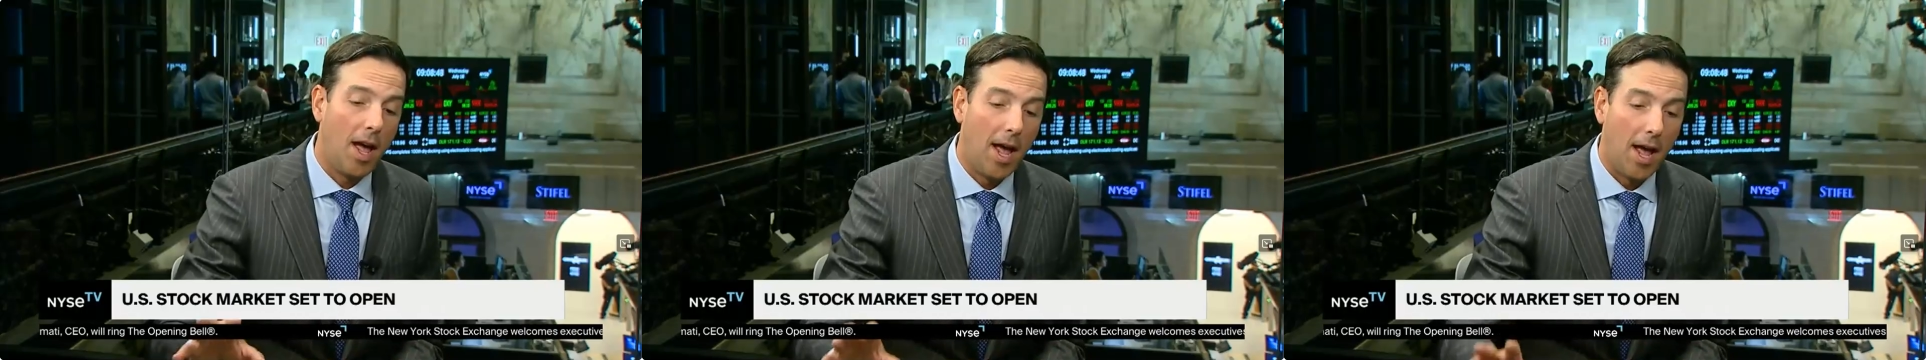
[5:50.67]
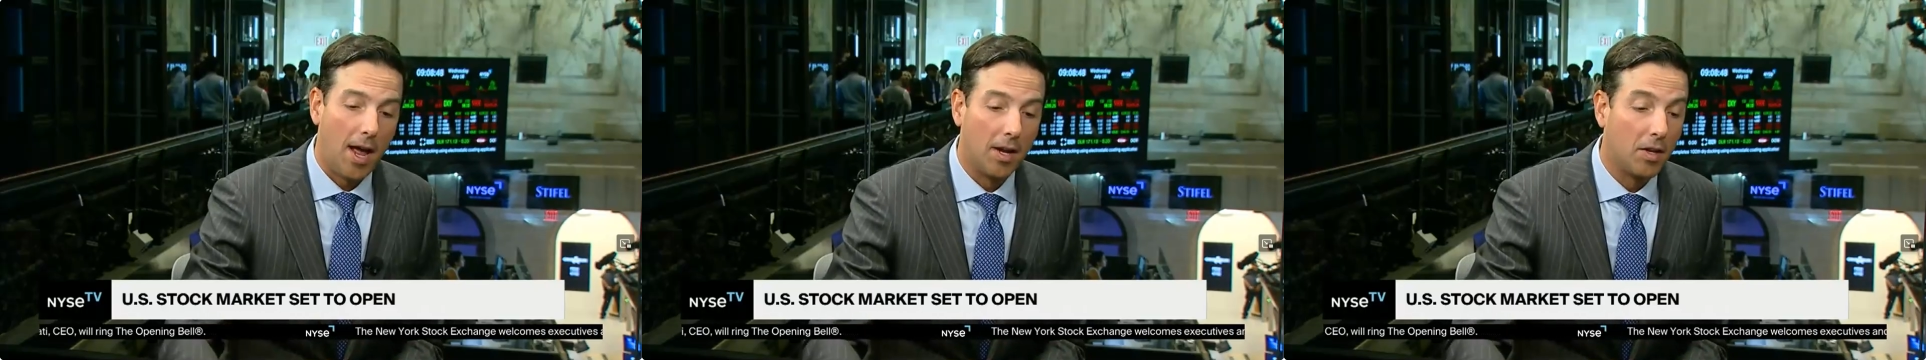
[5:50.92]

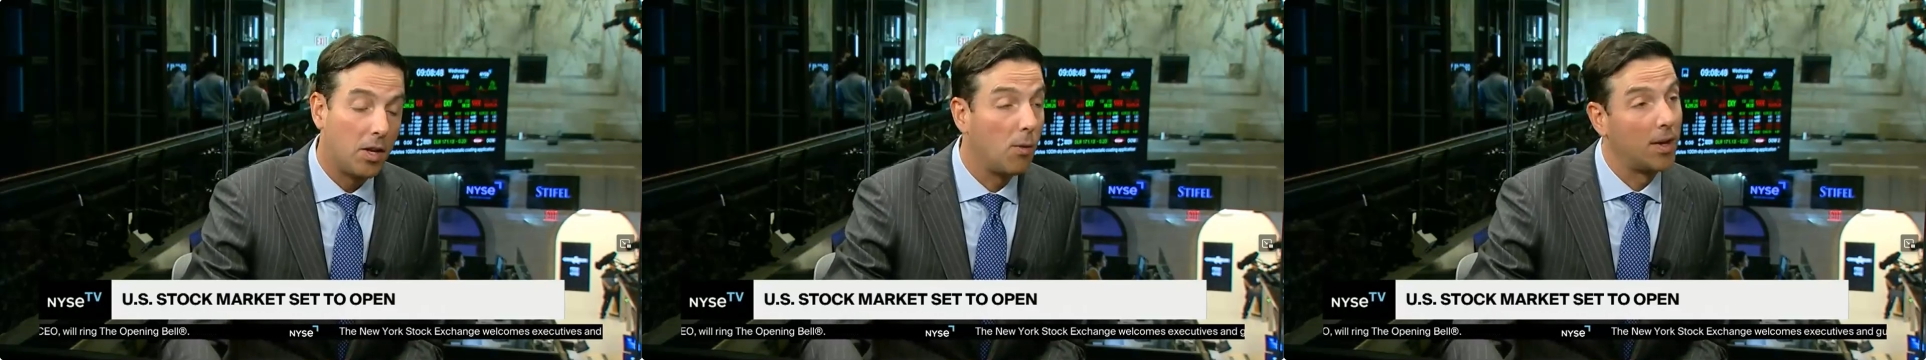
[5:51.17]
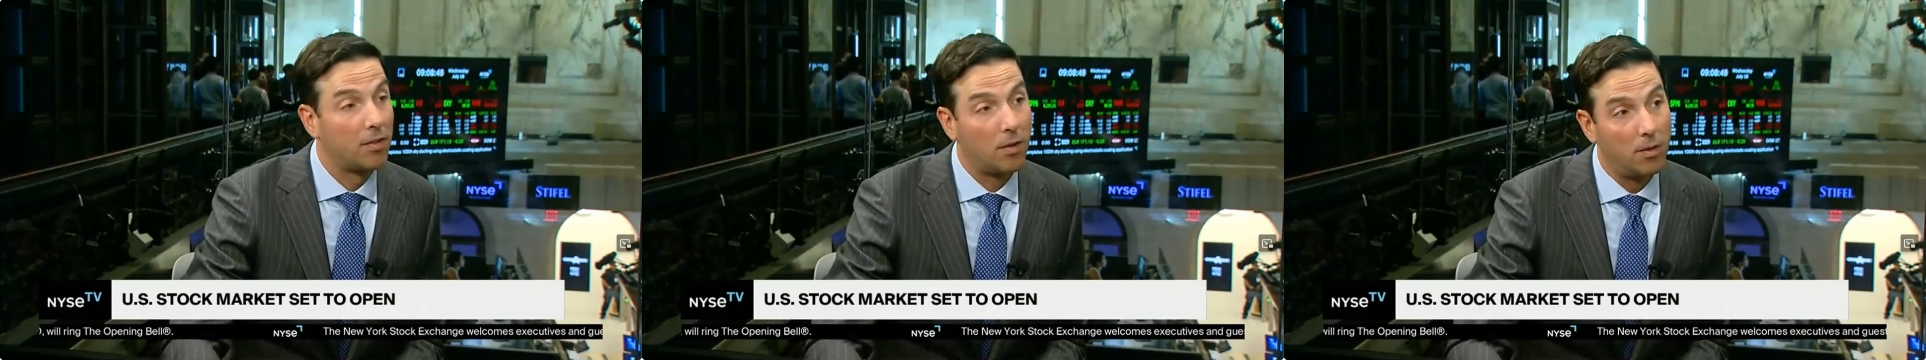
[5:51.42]
and
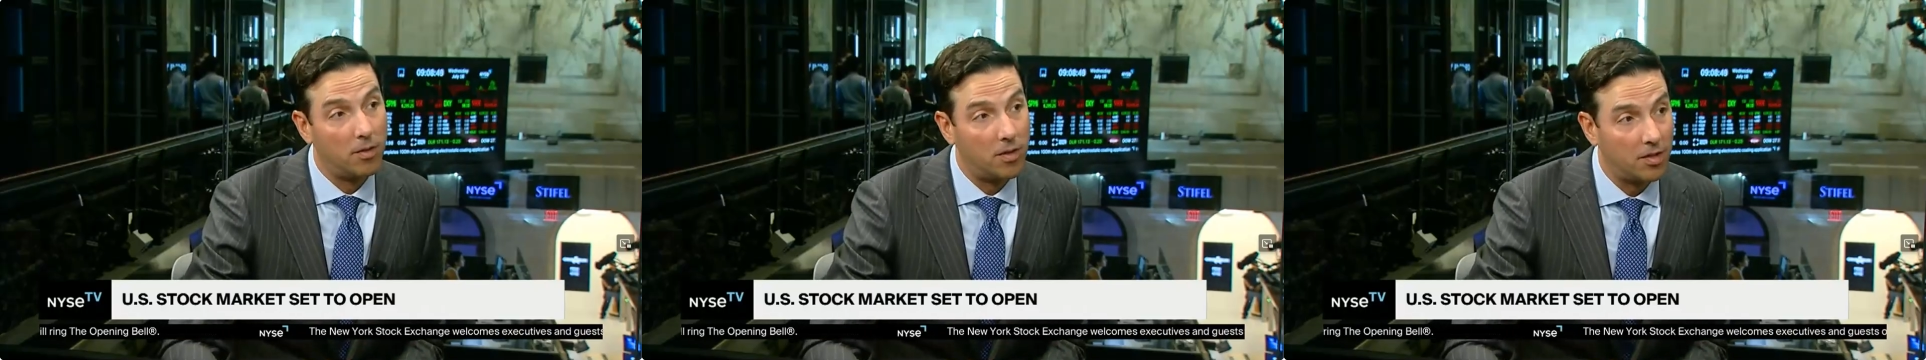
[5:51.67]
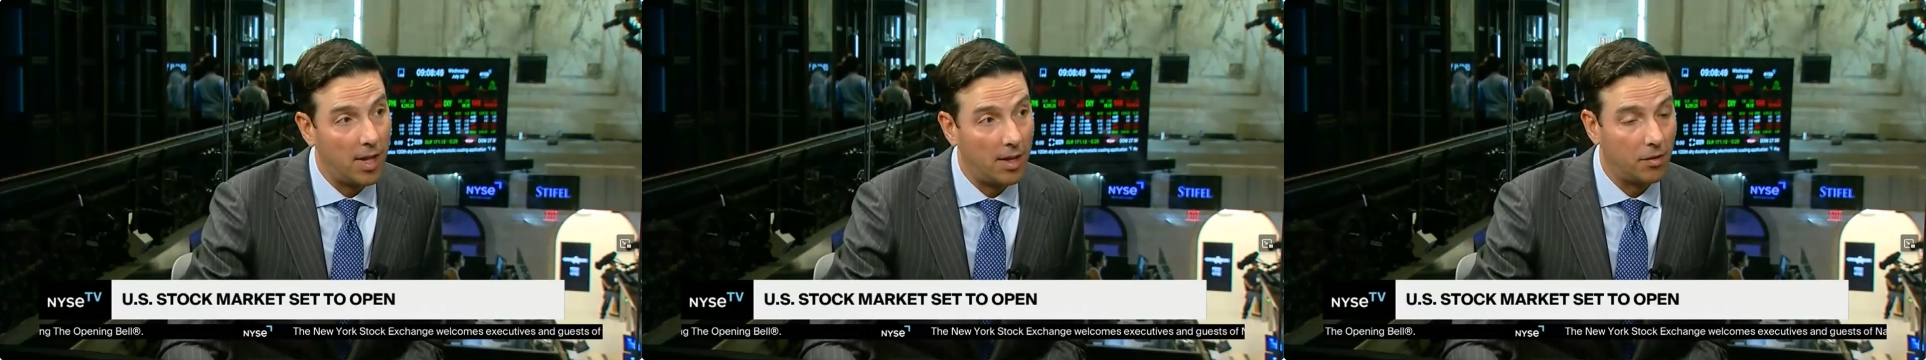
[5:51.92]
QXO is
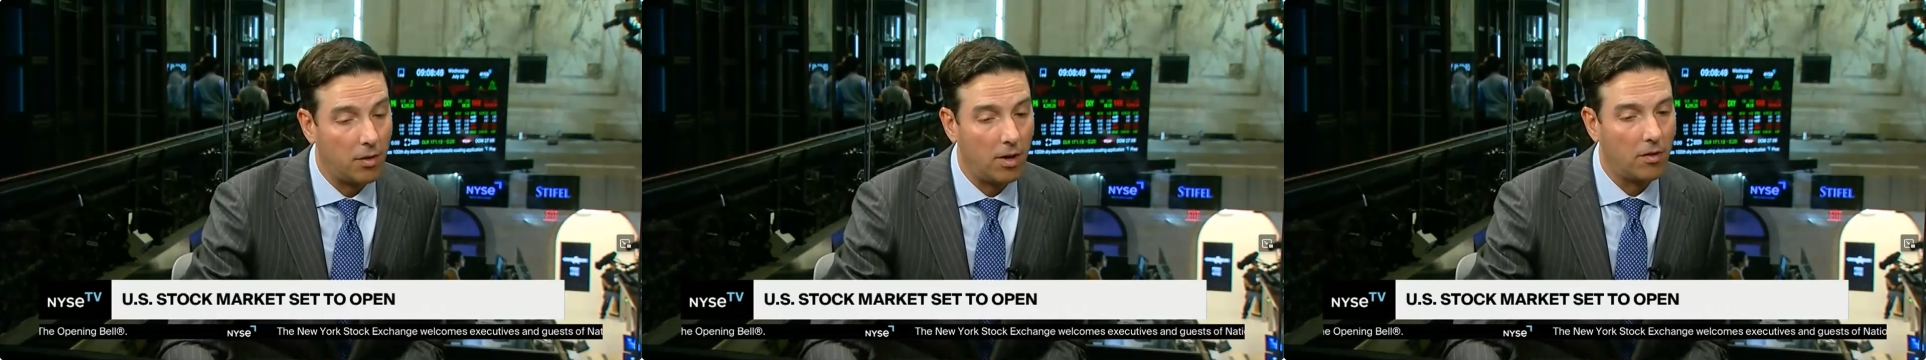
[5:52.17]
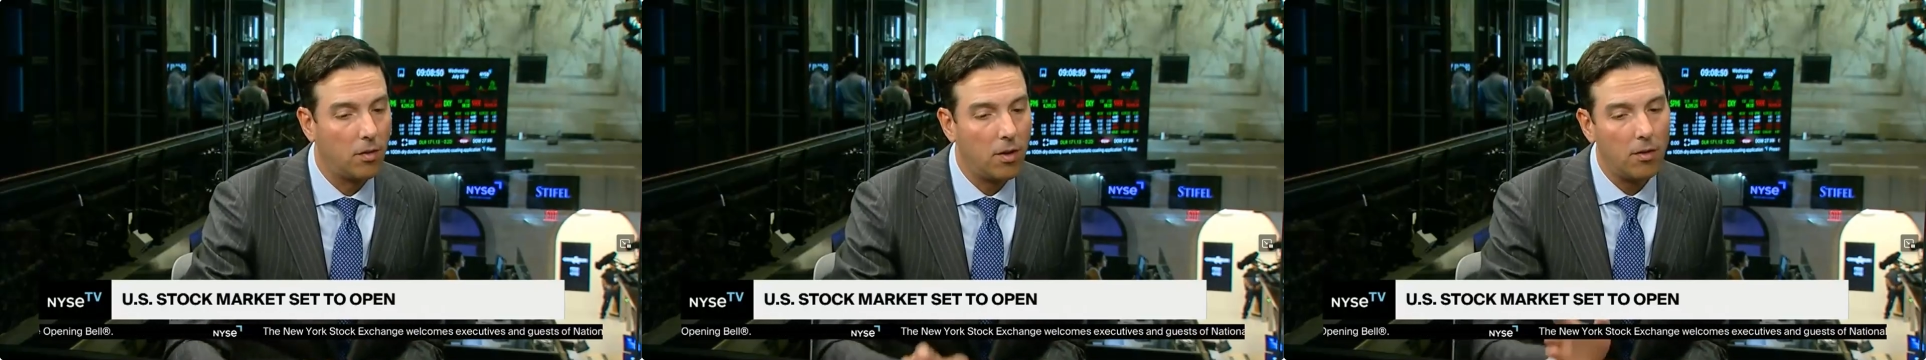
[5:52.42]
just getting
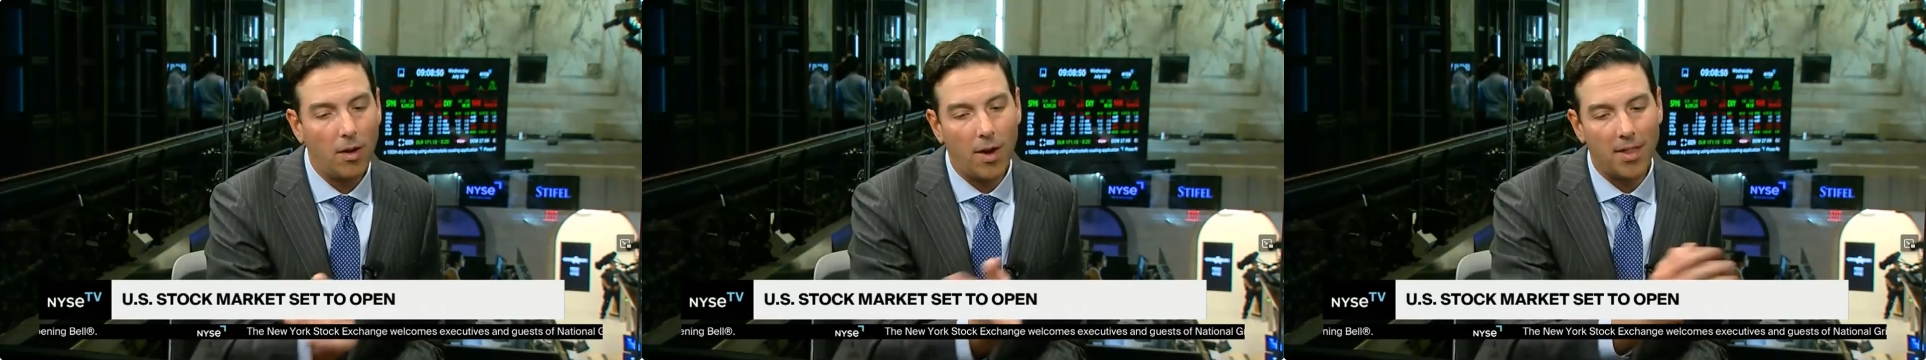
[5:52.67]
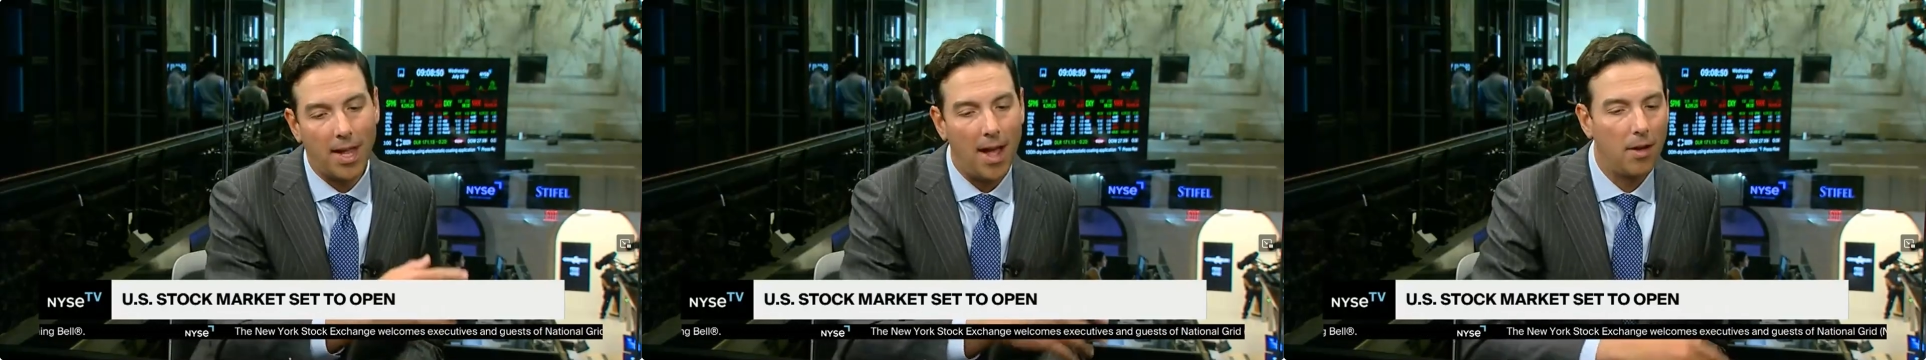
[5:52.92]
started. So those are
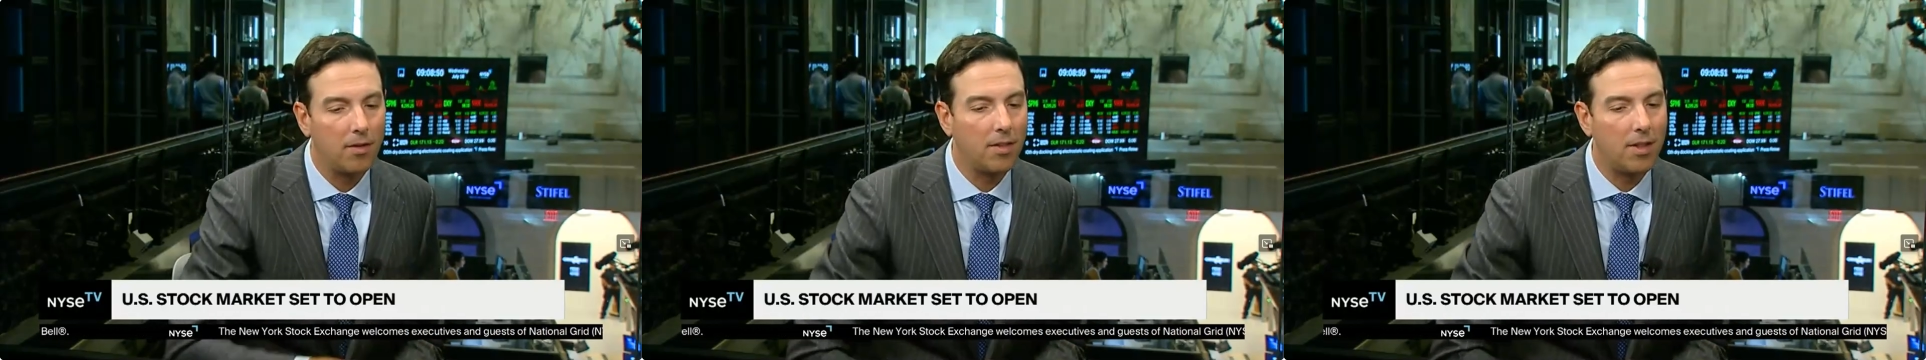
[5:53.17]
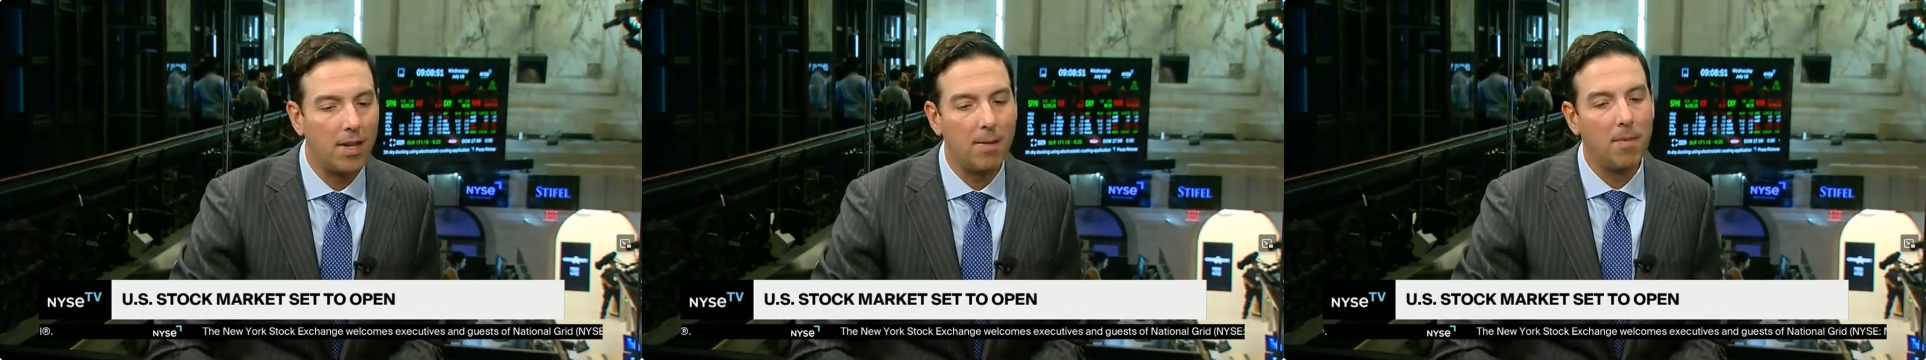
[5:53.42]
on the
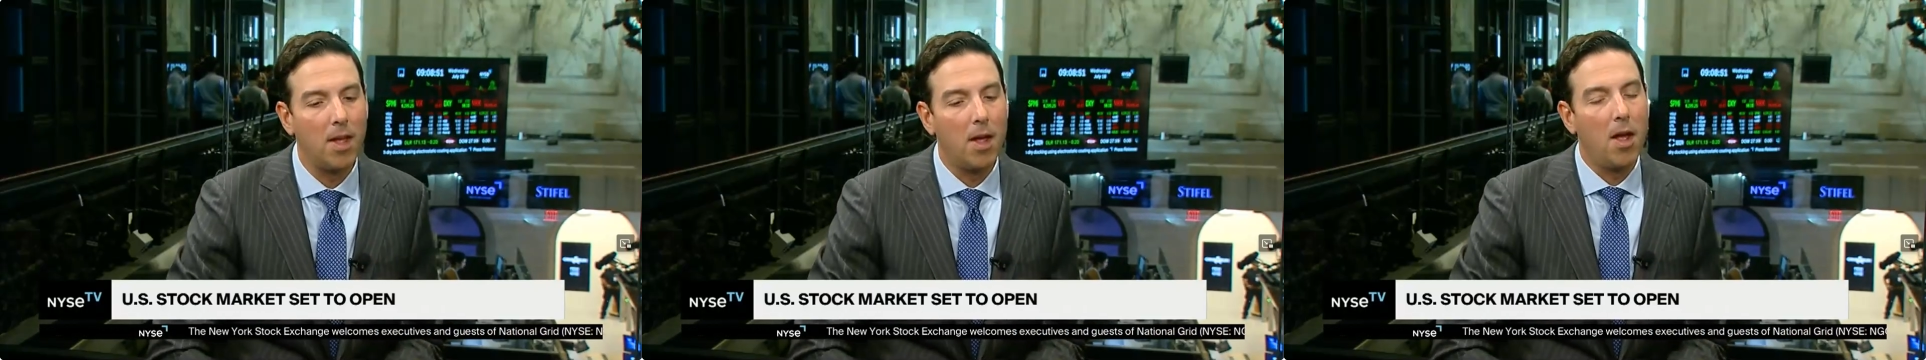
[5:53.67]
housing theme.